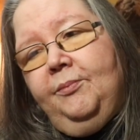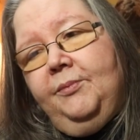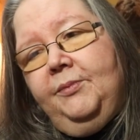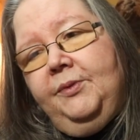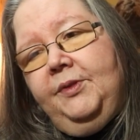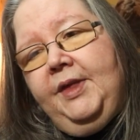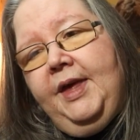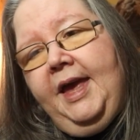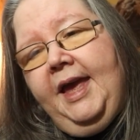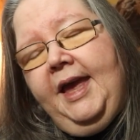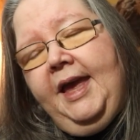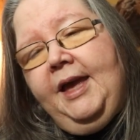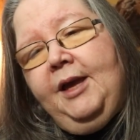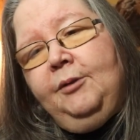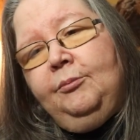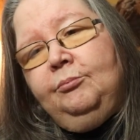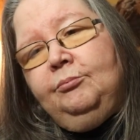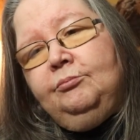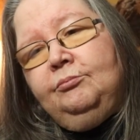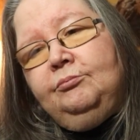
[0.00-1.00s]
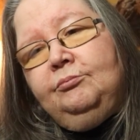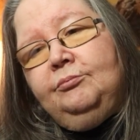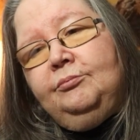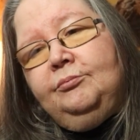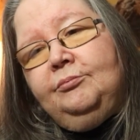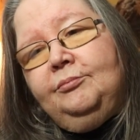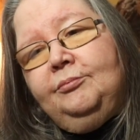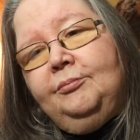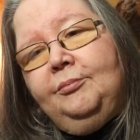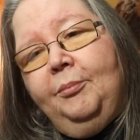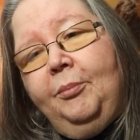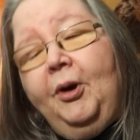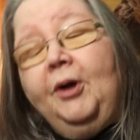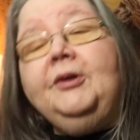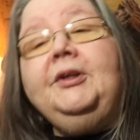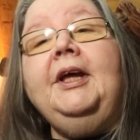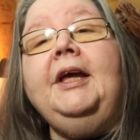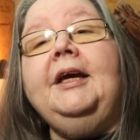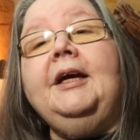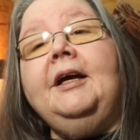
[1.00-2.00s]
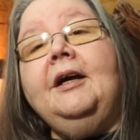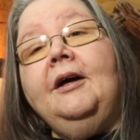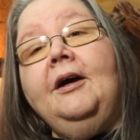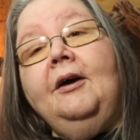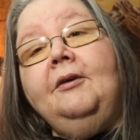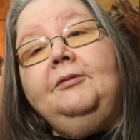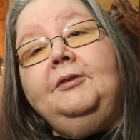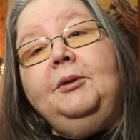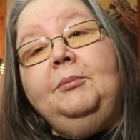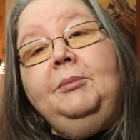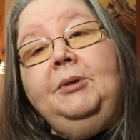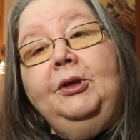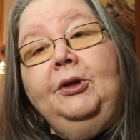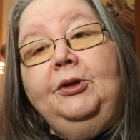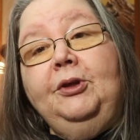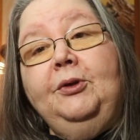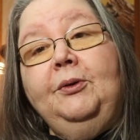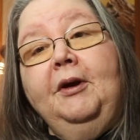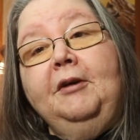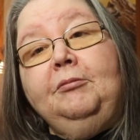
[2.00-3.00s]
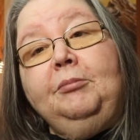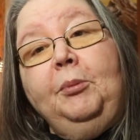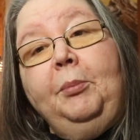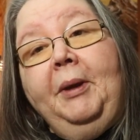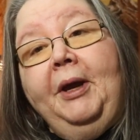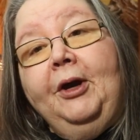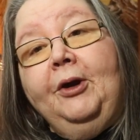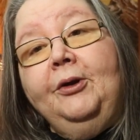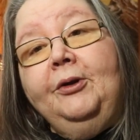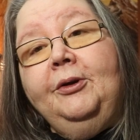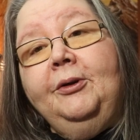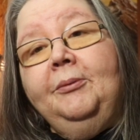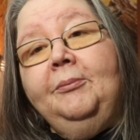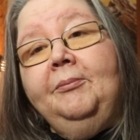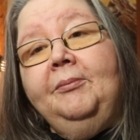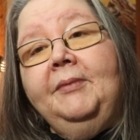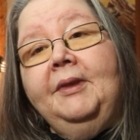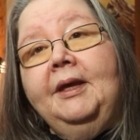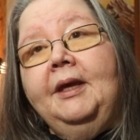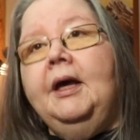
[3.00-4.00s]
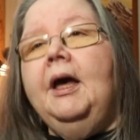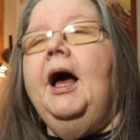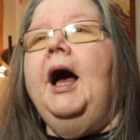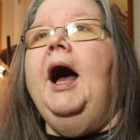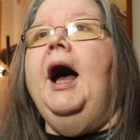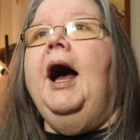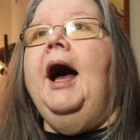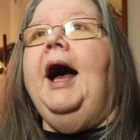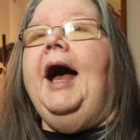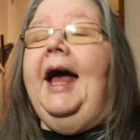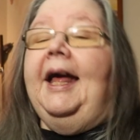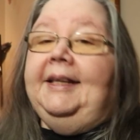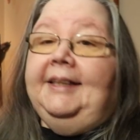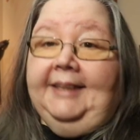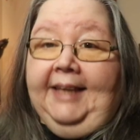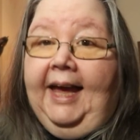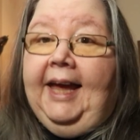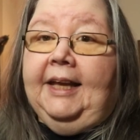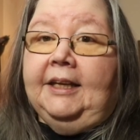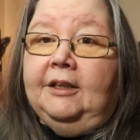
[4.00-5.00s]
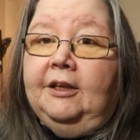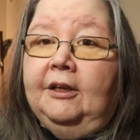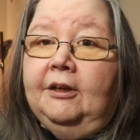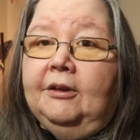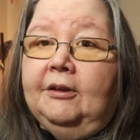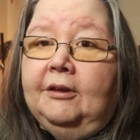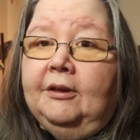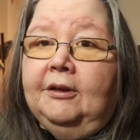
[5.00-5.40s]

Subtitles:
They partake of the meal you have prepared, and then